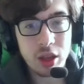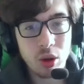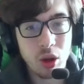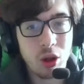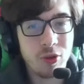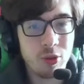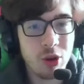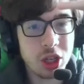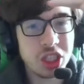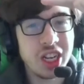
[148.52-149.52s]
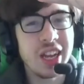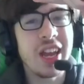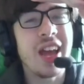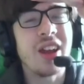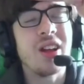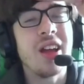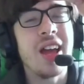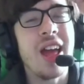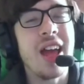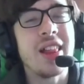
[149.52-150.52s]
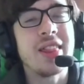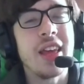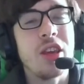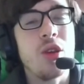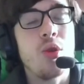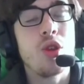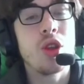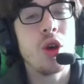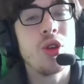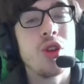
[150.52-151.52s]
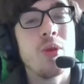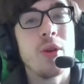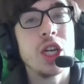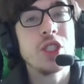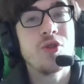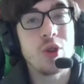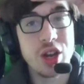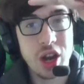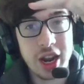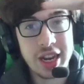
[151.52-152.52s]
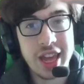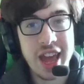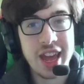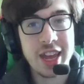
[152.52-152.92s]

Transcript: you all for watching, and, and thank you so so much for nine K.